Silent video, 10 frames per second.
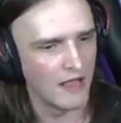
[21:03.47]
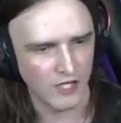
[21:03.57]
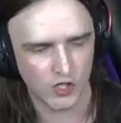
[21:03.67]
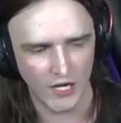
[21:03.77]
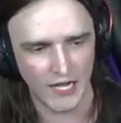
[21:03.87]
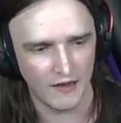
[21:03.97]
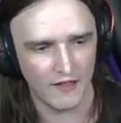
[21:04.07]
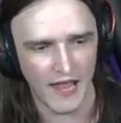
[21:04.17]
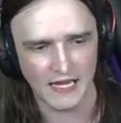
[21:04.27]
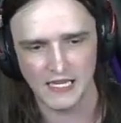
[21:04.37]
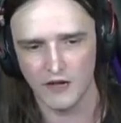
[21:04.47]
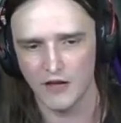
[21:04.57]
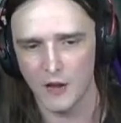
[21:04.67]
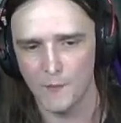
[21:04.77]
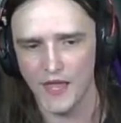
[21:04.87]
Straight into the next
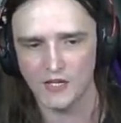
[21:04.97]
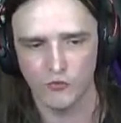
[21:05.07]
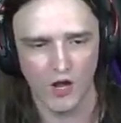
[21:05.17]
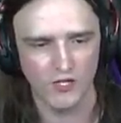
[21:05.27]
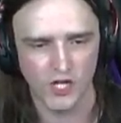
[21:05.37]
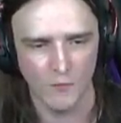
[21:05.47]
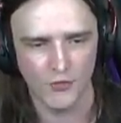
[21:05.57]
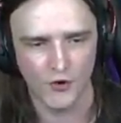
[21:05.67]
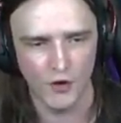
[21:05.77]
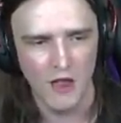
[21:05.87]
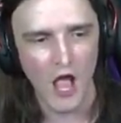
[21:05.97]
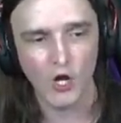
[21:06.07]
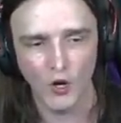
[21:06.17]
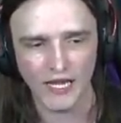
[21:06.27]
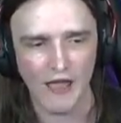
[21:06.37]
area, big run jump through.
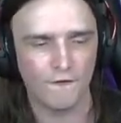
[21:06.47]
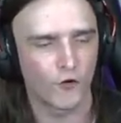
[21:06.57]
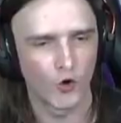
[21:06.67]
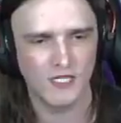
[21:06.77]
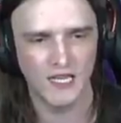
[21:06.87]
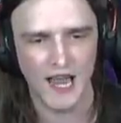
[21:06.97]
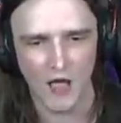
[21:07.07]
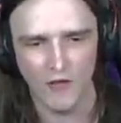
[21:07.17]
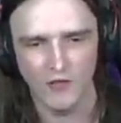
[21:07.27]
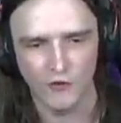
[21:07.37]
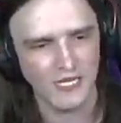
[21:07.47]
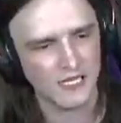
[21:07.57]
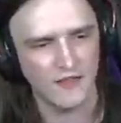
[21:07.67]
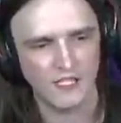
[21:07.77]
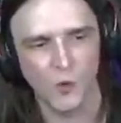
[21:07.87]
Going to get frozen now, and the
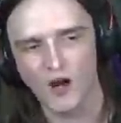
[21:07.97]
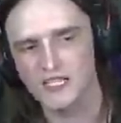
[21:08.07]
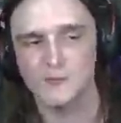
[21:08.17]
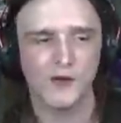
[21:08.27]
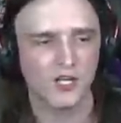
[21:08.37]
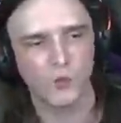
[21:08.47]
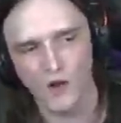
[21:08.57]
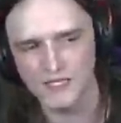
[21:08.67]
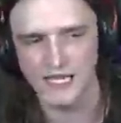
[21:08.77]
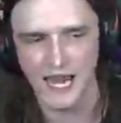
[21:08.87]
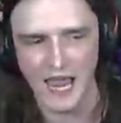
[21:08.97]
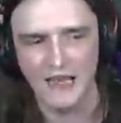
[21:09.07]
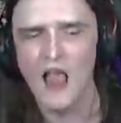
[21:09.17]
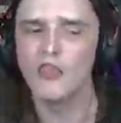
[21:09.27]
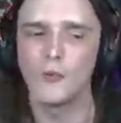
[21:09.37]
reason this works is because, once again,
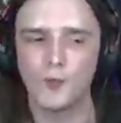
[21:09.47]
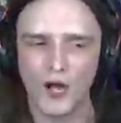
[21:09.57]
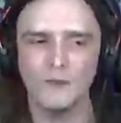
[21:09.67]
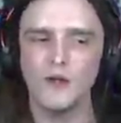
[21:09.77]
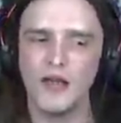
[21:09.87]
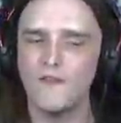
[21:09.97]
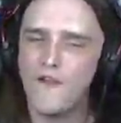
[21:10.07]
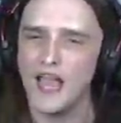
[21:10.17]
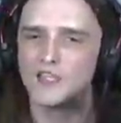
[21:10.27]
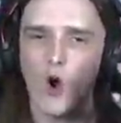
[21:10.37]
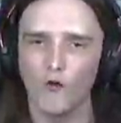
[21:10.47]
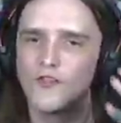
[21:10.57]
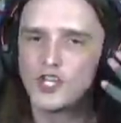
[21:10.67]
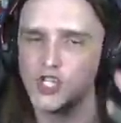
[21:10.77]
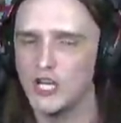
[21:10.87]
the primary effect of
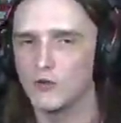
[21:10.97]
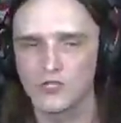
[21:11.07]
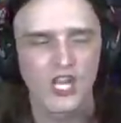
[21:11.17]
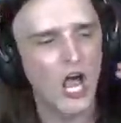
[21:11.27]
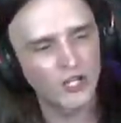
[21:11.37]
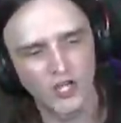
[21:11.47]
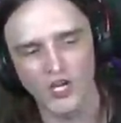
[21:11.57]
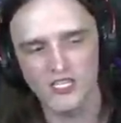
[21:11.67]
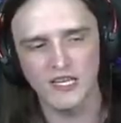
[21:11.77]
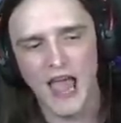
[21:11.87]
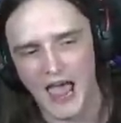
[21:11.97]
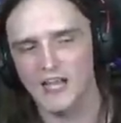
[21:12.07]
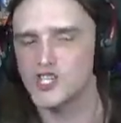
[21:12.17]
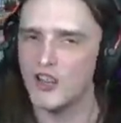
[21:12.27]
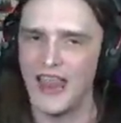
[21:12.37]
the shields doesn't
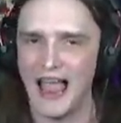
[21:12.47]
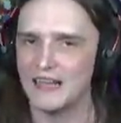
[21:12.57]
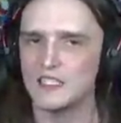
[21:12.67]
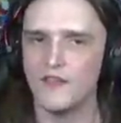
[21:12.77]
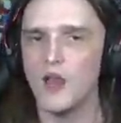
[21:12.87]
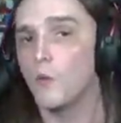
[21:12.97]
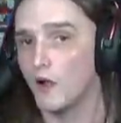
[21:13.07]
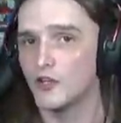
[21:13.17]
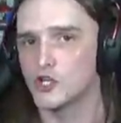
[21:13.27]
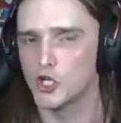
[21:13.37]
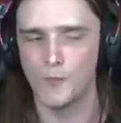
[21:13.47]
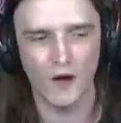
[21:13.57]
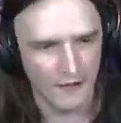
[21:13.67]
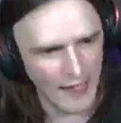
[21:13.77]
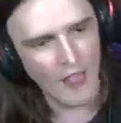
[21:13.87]
actually activate while you're
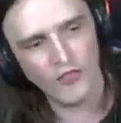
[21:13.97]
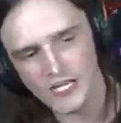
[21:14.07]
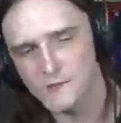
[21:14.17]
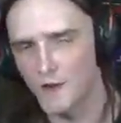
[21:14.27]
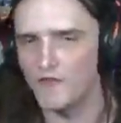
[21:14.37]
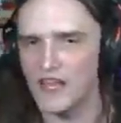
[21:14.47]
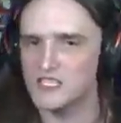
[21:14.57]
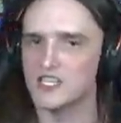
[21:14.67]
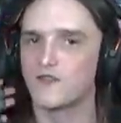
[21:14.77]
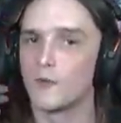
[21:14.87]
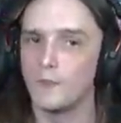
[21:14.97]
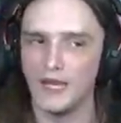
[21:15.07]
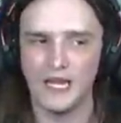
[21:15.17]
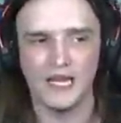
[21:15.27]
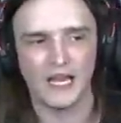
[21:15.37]
super. This prevents us from
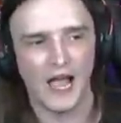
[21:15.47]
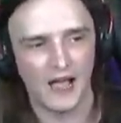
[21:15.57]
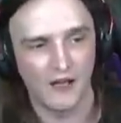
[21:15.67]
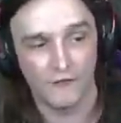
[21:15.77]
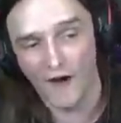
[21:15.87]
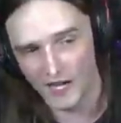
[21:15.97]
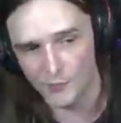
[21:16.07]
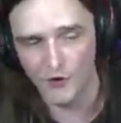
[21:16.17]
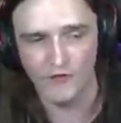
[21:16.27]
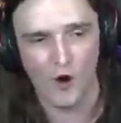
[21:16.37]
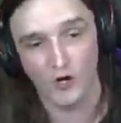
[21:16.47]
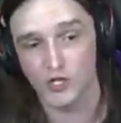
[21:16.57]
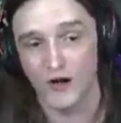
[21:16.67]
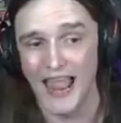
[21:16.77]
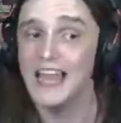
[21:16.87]
being
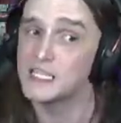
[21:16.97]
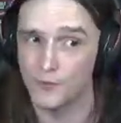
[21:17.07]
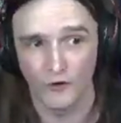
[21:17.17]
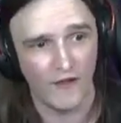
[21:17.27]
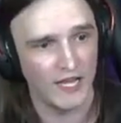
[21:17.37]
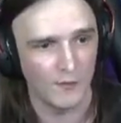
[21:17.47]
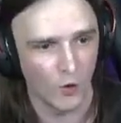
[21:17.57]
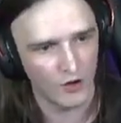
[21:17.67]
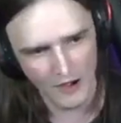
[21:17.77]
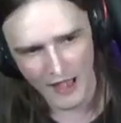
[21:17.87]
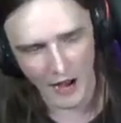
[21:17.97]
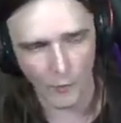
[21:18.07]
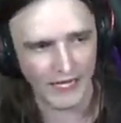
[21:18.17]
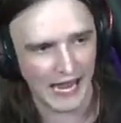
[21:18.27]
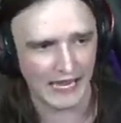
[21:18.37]
ice-proof anymore, and
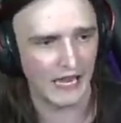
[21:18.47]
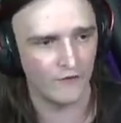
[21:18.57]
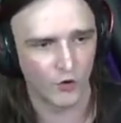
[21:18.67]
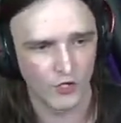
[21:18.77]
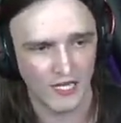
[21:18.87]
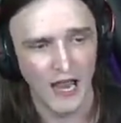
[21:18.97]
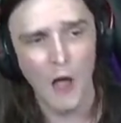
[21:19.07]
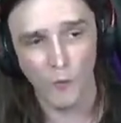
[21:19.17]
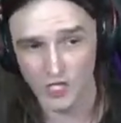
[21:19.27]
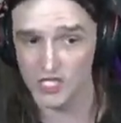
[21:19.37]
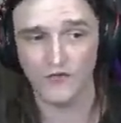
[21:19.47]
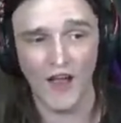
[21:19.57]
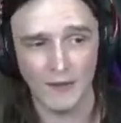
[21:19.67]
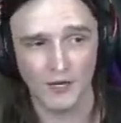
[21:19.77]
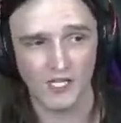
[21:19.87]
we can get frozen, which is
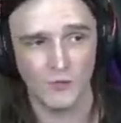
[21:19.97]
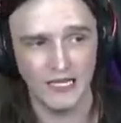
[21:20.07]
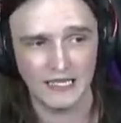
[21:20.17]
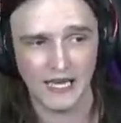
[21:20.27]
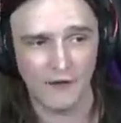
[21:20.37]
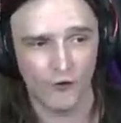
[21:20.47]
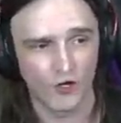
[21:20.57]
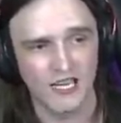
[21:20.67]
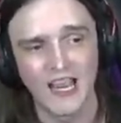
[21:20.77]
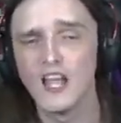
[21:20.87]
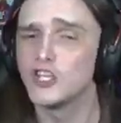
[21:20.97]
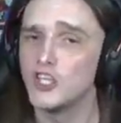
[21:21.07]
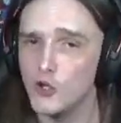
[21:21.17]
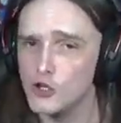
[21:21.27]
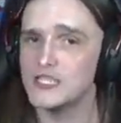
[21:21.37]
fine because we need to get frozen to
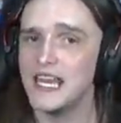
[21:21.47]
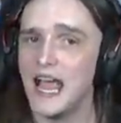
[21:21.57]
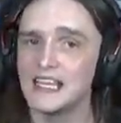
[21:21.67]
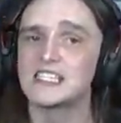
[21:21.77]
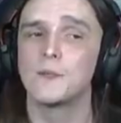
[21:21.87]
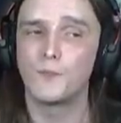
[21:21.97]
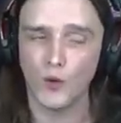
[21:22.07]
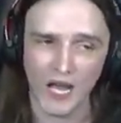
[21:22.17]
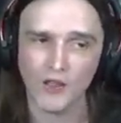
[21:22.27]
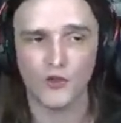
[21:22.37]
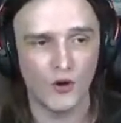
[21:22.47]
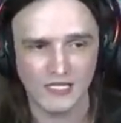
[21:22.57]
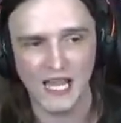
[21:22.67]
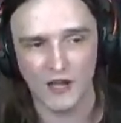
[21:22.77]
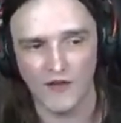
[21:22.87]
use the ice to break through a
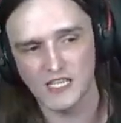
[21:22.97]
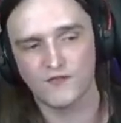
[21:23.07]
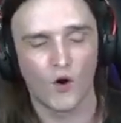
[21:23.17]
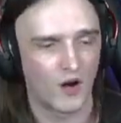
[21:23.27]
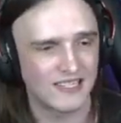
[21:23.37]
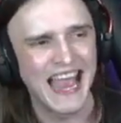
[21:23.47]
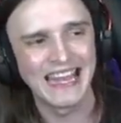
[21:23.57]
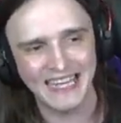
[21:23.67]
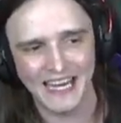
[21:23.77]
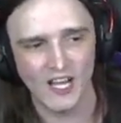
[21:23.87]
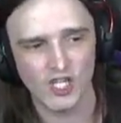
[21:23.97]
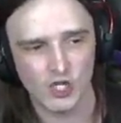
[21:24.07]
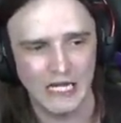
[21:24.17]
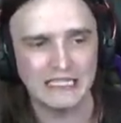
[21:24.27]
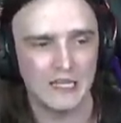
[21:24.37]
set of ice for us, taking us
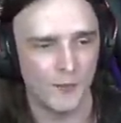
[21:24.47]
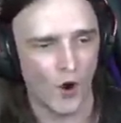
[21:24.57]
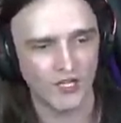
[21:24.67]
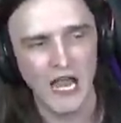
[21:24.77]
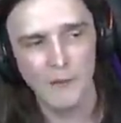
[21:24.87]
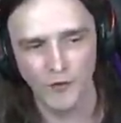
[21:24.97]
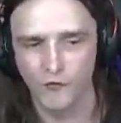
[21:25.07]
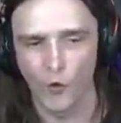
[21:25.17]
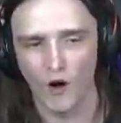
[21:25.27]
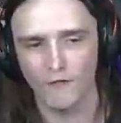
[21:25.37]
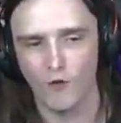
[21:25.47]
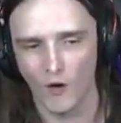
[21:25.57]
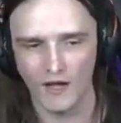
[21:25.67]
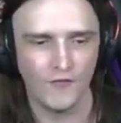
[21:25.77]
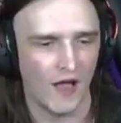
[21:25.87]
straight to the boss before
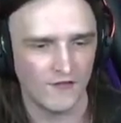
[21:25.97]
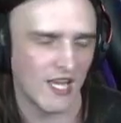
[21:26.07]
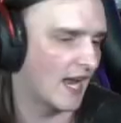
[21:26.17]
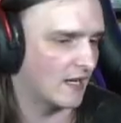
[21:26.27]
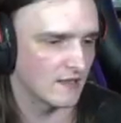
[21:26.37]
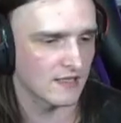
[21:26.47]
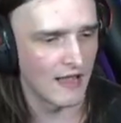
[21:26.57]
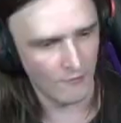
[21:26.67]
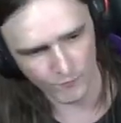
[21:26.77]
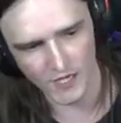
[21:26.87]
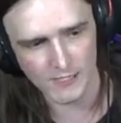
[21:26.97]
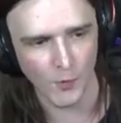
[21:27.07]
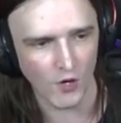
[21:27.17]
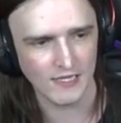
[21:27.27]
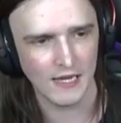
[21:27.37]
45 seconds. This
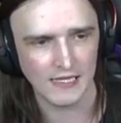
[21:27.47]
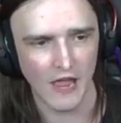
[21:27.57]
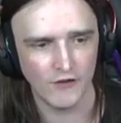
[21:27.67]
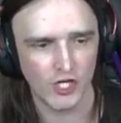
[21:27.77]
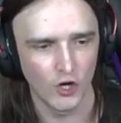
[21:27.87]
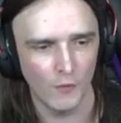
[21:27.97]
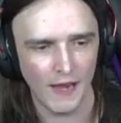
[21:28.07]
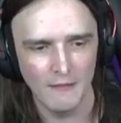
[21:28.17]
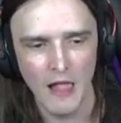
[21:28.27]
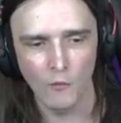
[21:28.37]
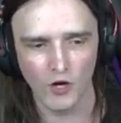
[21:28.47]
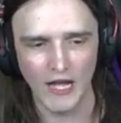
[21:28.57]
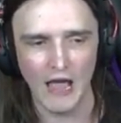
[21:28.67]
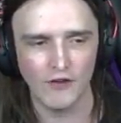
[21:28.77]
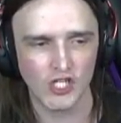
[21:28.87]
boss is Heavy Shinobi. We're going
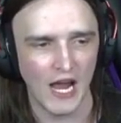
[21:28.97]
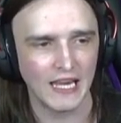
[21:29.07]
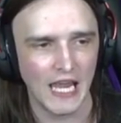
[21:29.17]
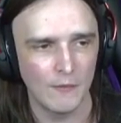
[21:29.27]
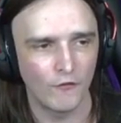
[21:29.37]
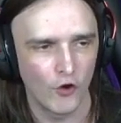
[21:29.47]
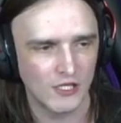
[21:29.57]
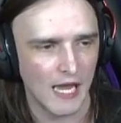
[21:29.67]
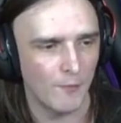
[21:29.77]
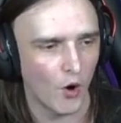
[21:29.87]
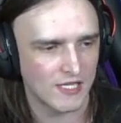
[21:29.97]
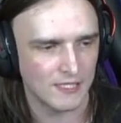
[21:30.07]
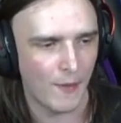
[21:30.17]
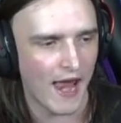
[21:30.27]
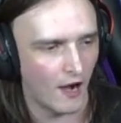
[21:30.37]
to have a giant game of whose hitbox
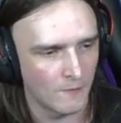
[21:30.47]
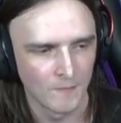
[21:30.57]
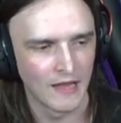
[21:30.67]
is better.